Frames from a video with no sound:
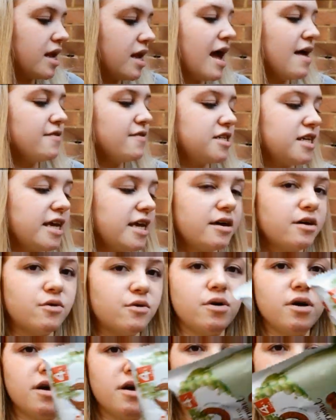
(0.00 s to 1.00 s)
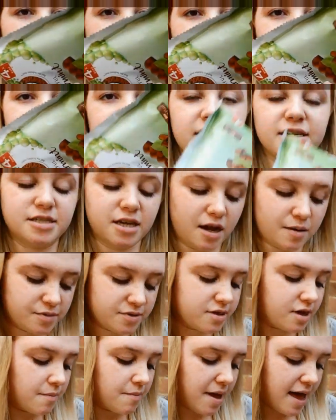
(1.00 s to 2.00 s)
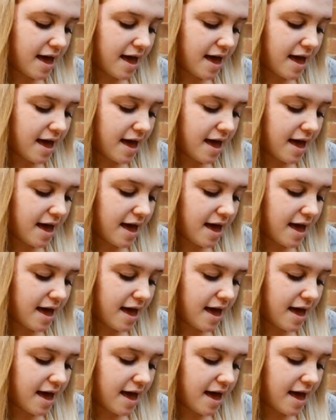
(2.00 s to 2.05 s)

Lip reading: at the till, I picked up some